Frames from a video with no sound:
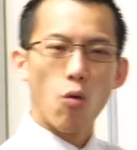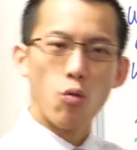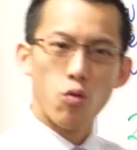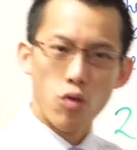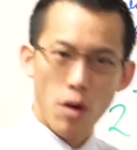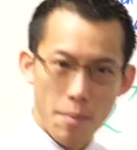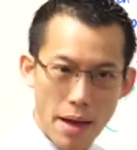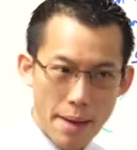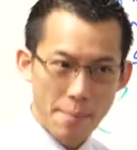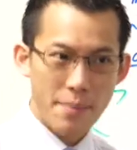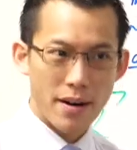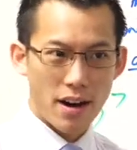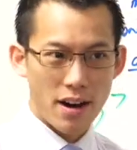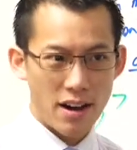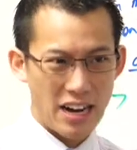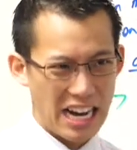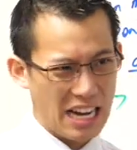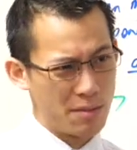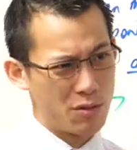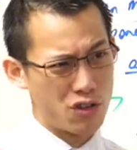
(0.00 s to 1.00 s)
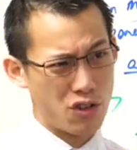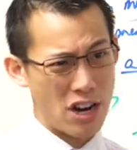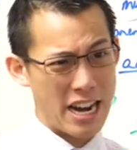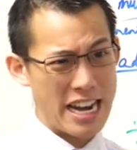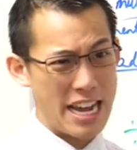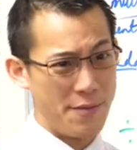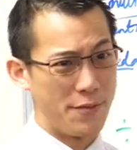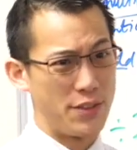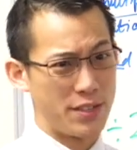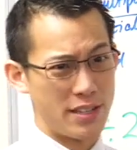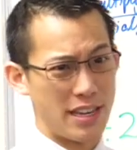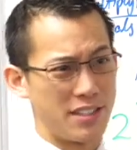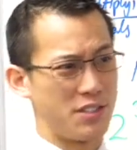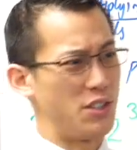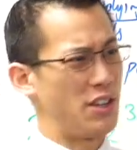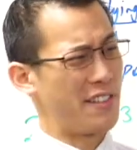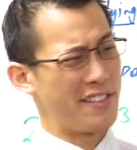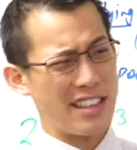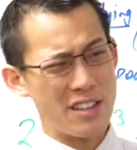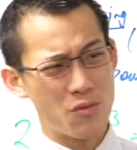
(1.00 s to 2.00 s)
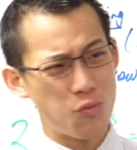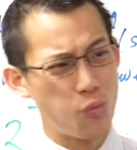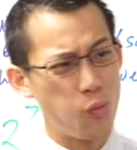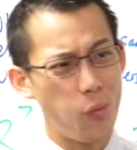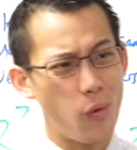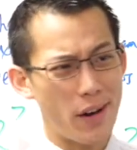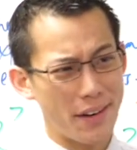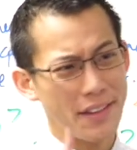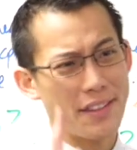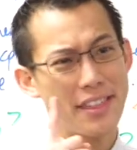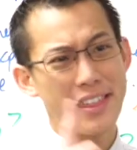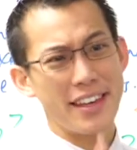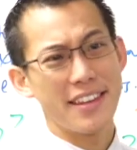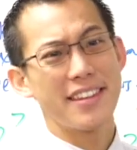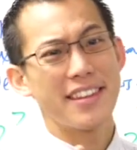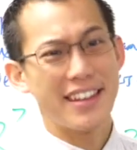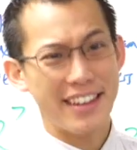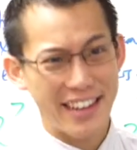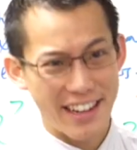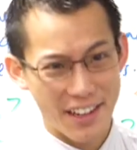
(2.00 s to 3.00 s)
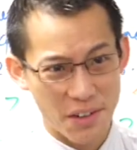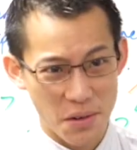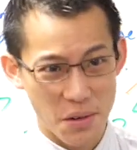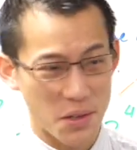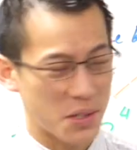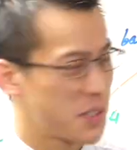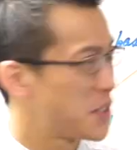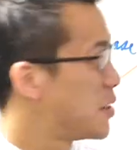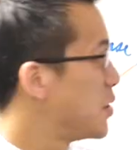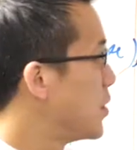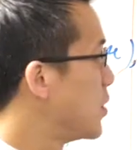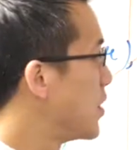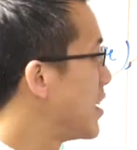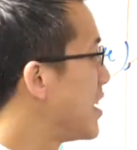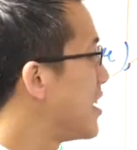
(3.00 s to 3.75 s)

Remember, I'm trying to emphasize to you, if there's one thing that I get across to you,